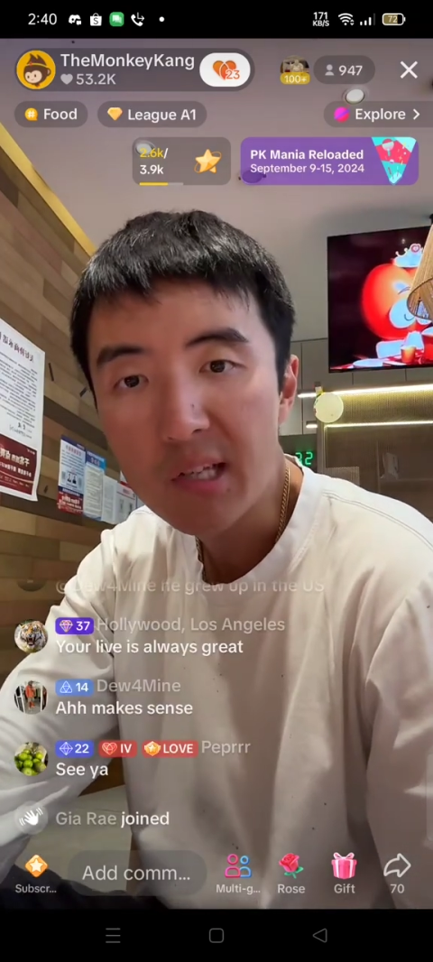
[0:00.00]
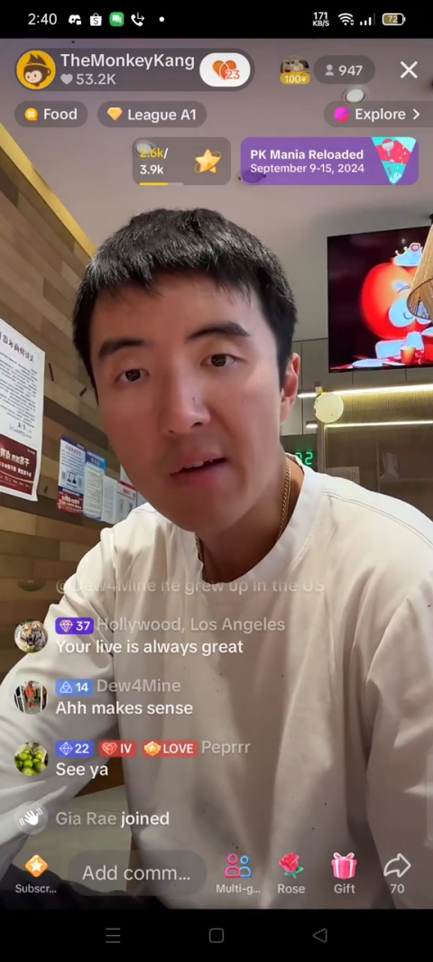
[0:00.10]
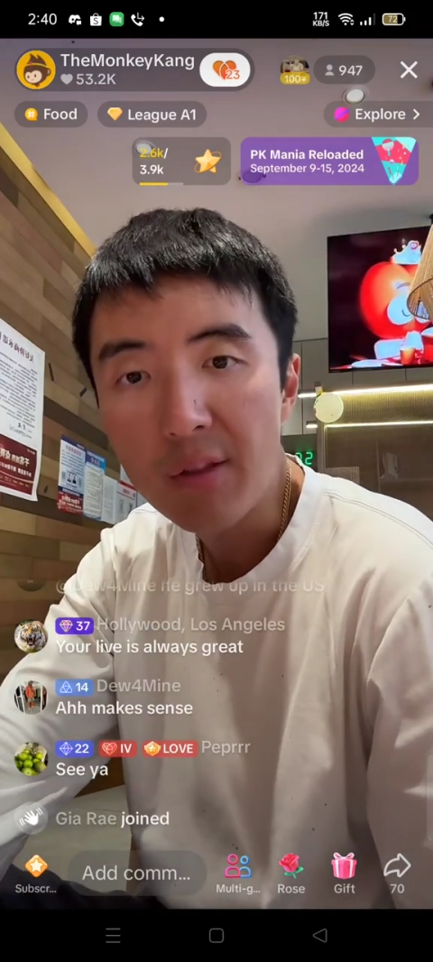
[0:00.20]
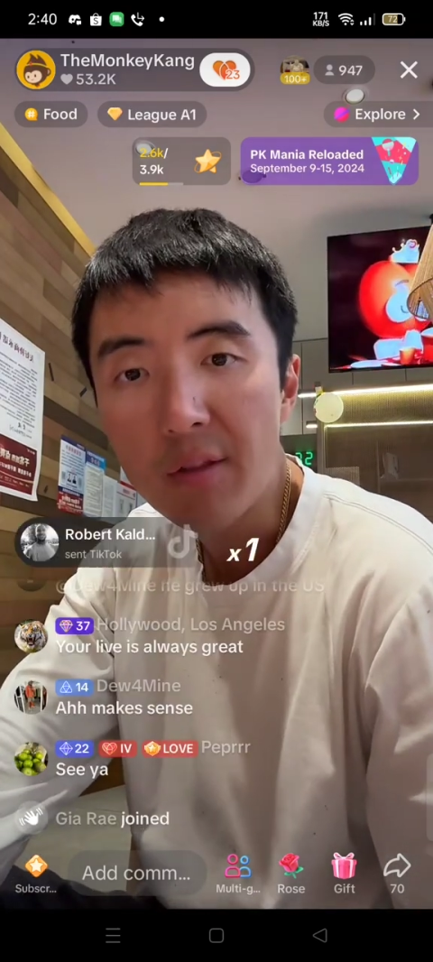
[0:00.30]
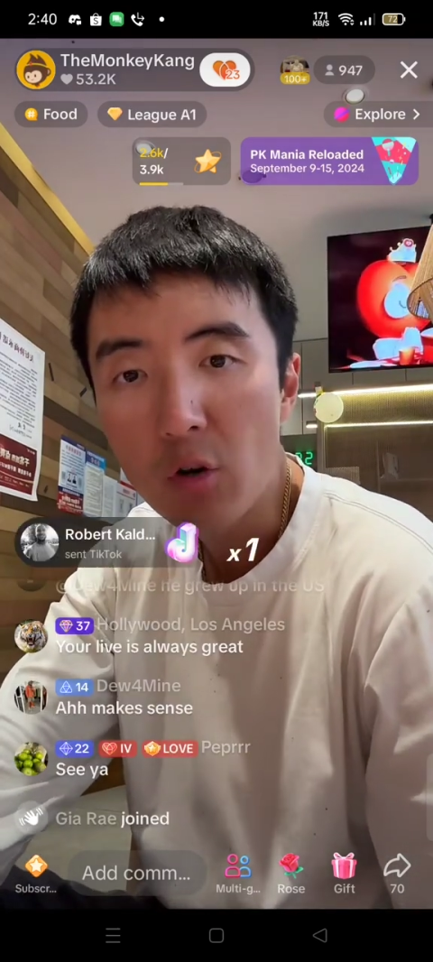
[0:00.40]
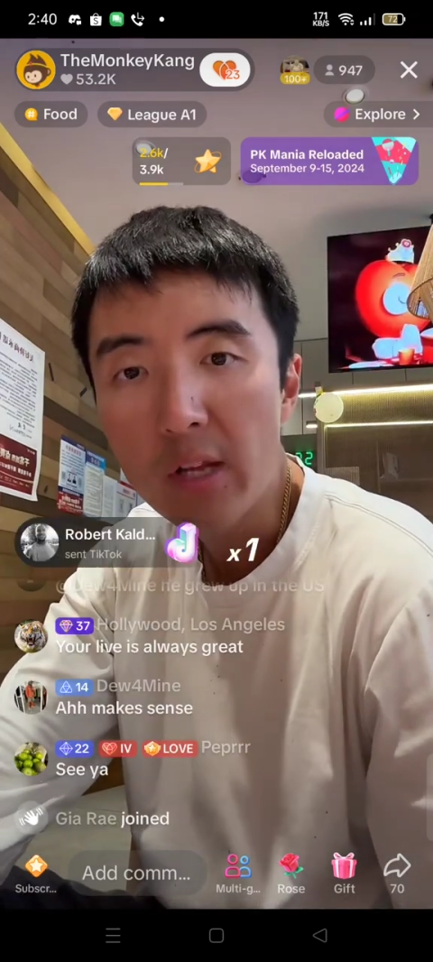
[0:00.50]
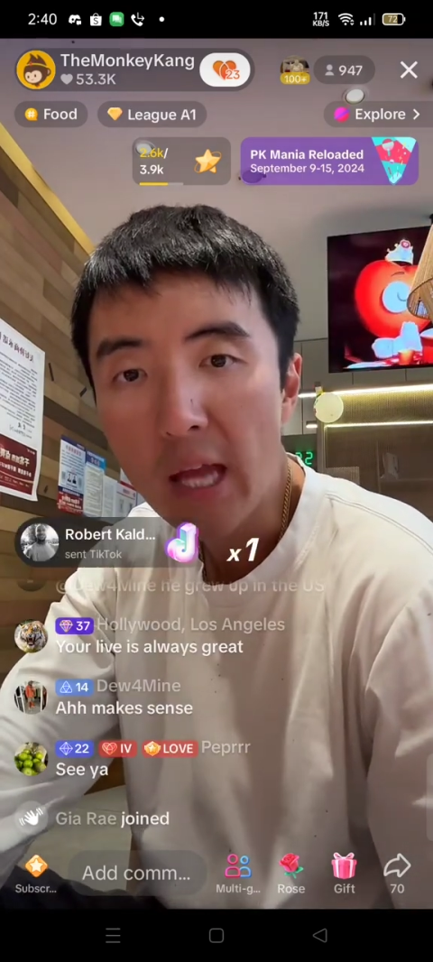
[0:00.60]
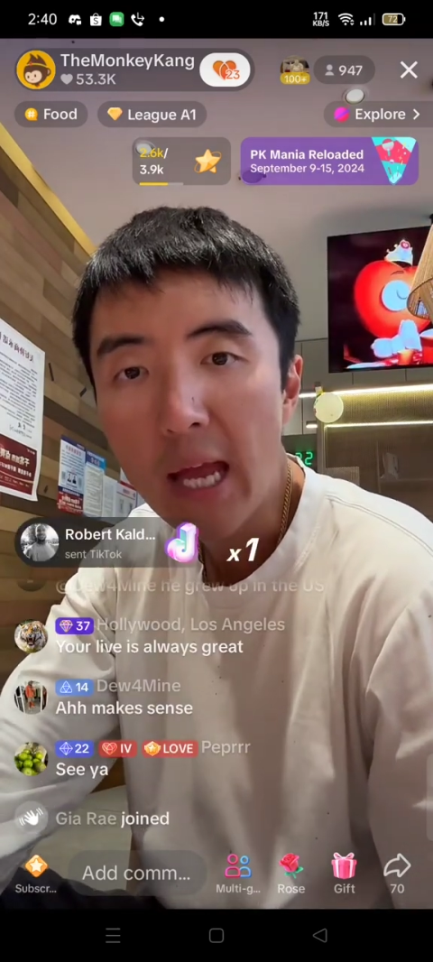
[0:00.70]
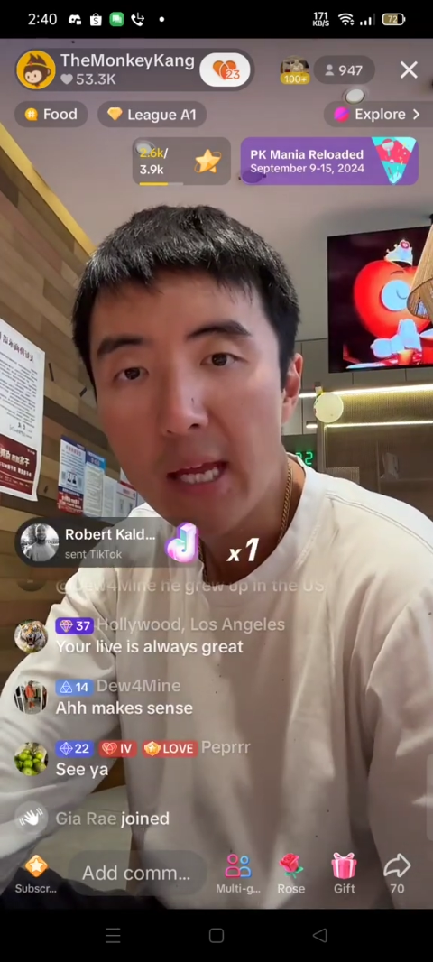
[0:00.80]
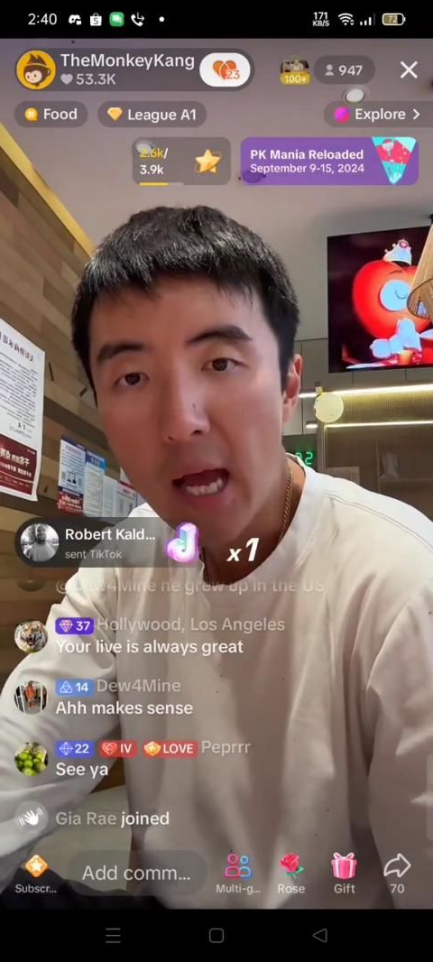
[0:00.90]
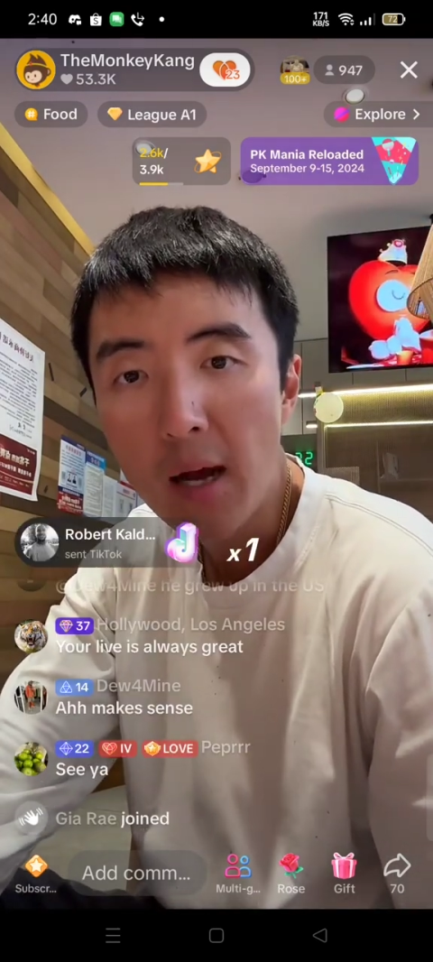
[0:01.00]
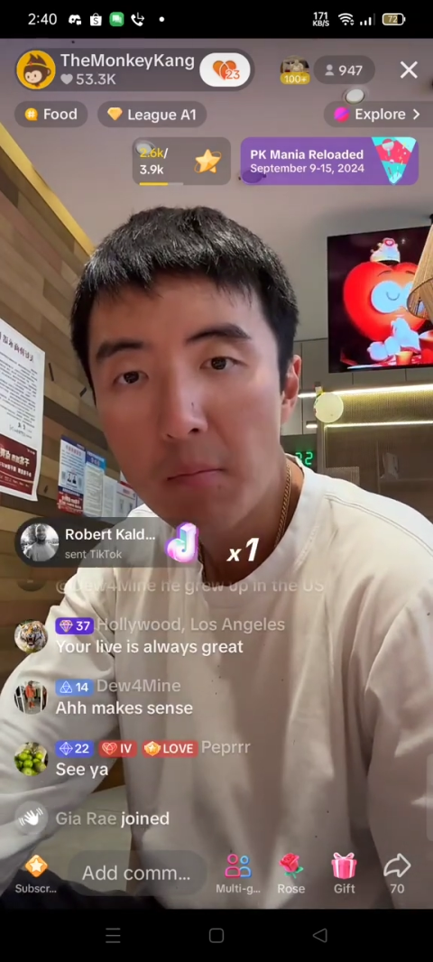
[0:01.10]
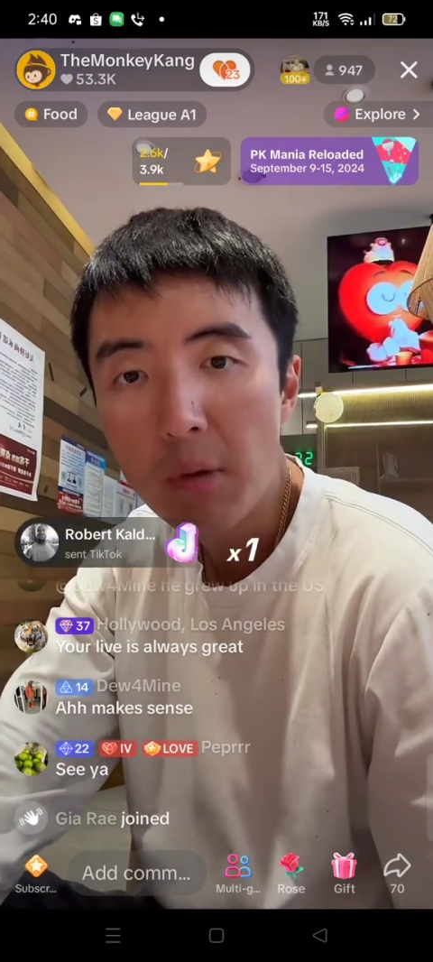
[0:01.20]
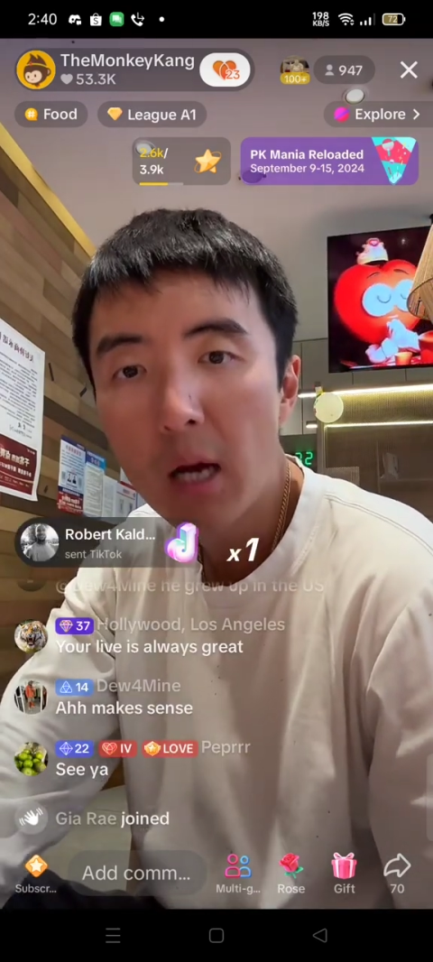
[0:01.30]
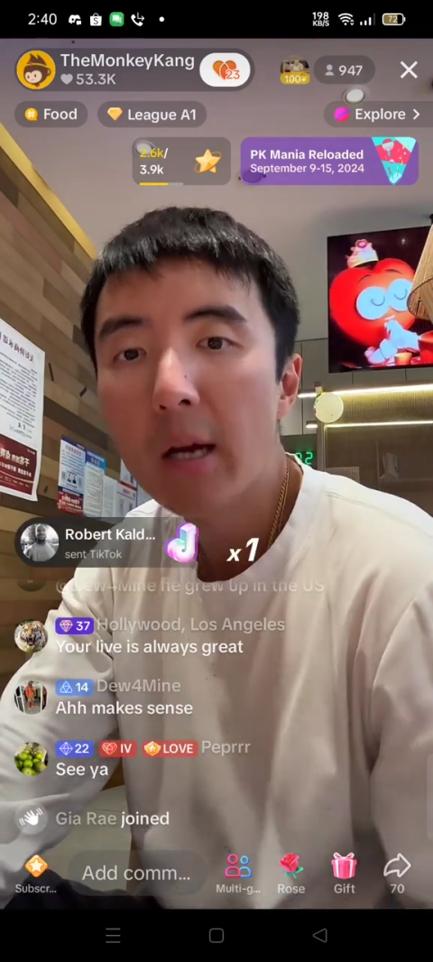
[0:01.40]
to 7:30
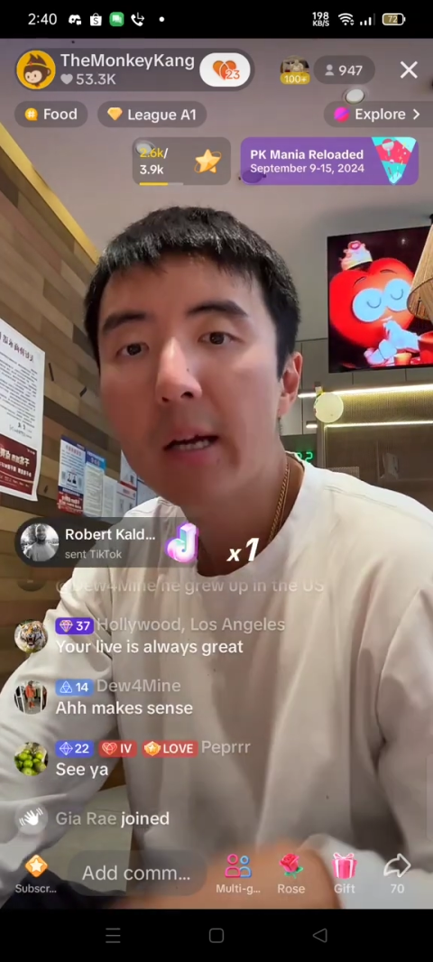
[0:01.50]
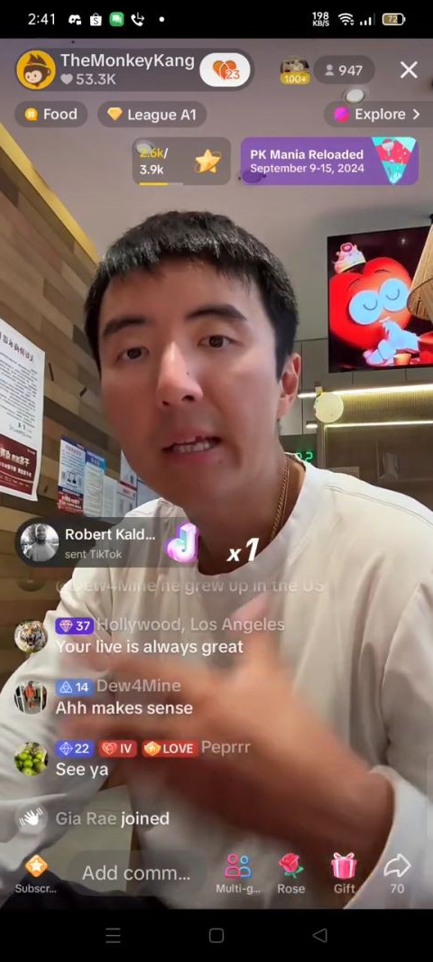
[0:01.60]
a.m.